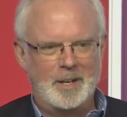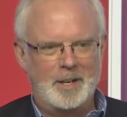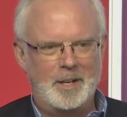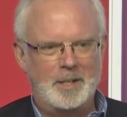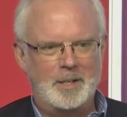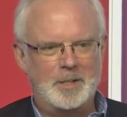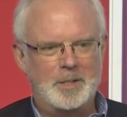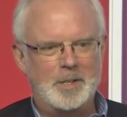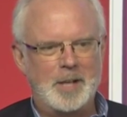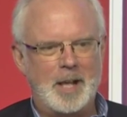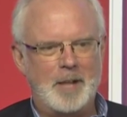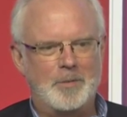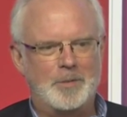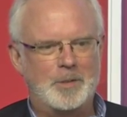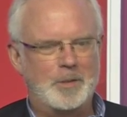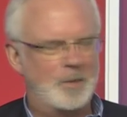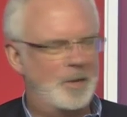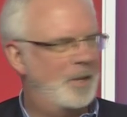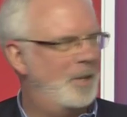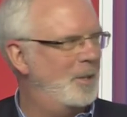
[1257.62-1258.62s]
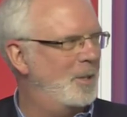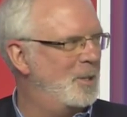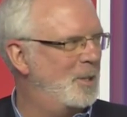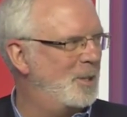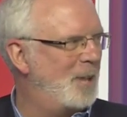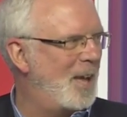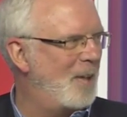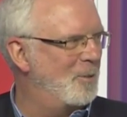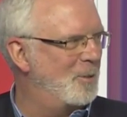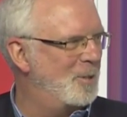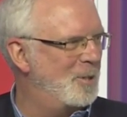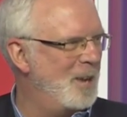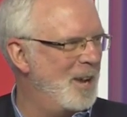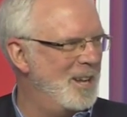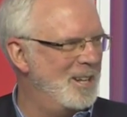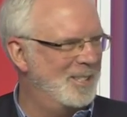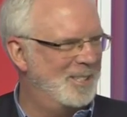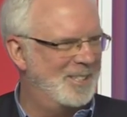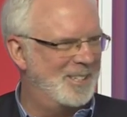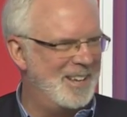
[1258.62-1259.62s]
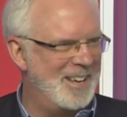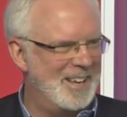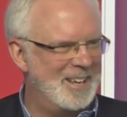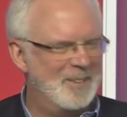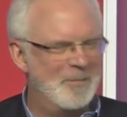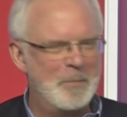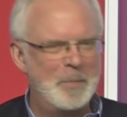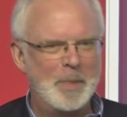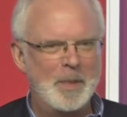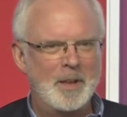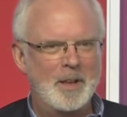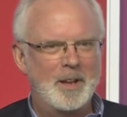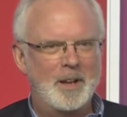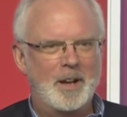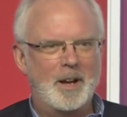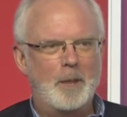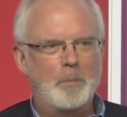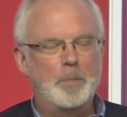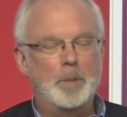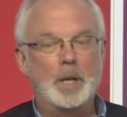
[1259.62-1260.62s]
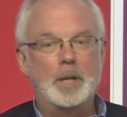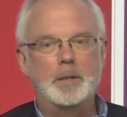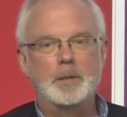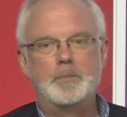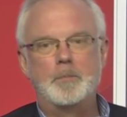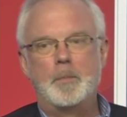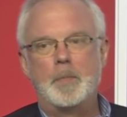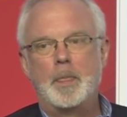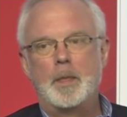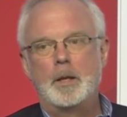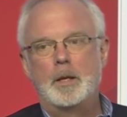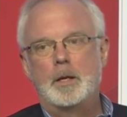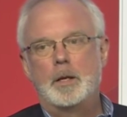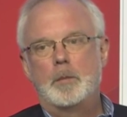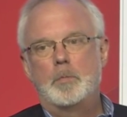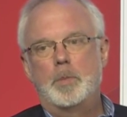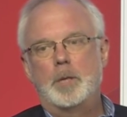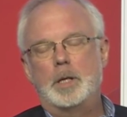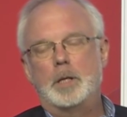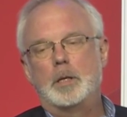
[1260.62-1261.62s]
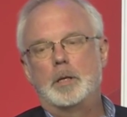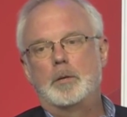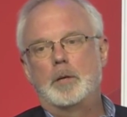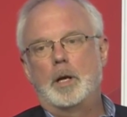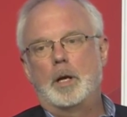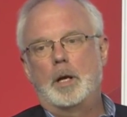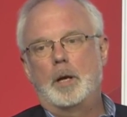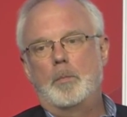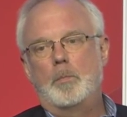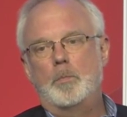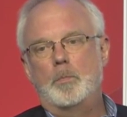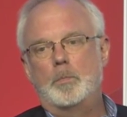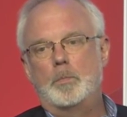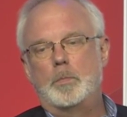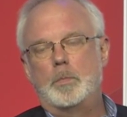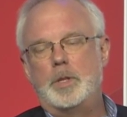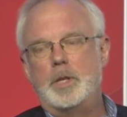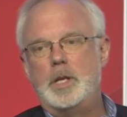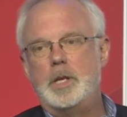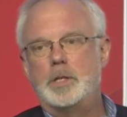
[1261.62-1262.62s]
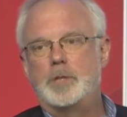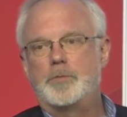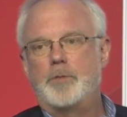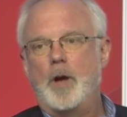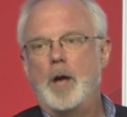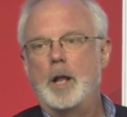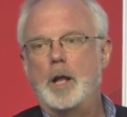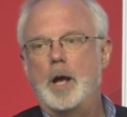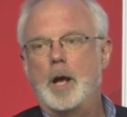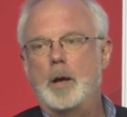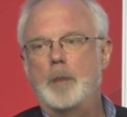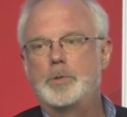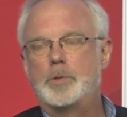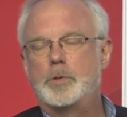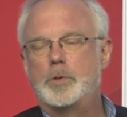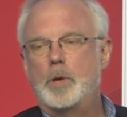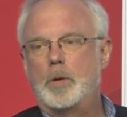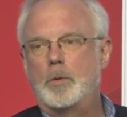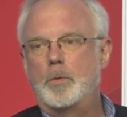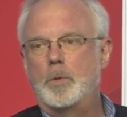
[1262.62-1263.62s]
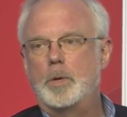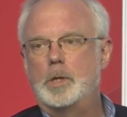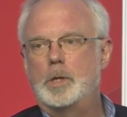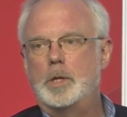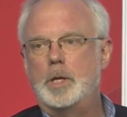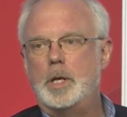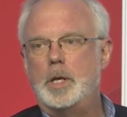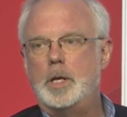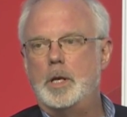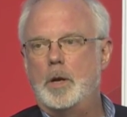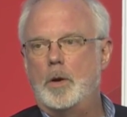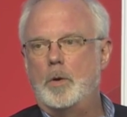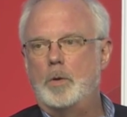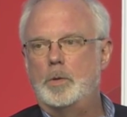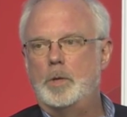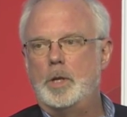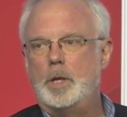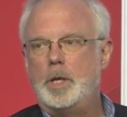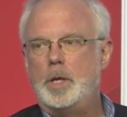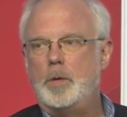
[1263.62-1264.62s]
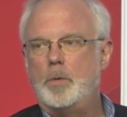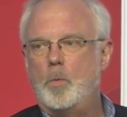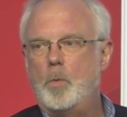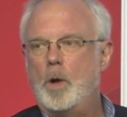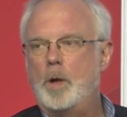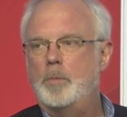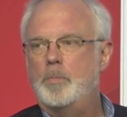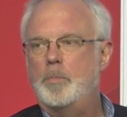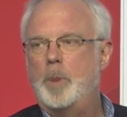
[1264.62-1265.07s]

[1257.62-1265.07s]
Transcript: in the South China Sea. But these FONOPs are really only one